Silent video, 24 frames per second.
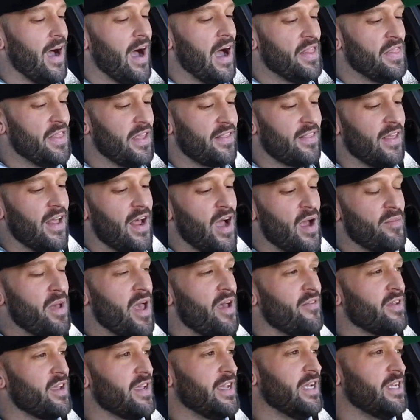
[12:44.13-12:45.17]
I think that I'm
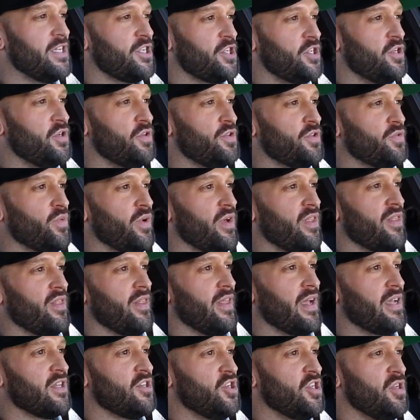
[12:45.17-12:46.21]
having issues with
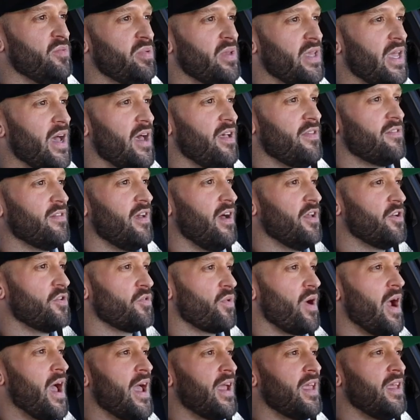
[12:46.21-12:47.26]
like GPS on
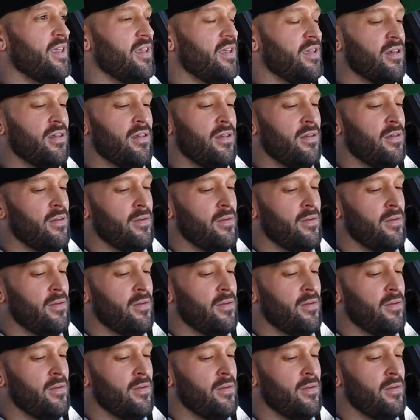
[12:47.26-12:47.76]
draggy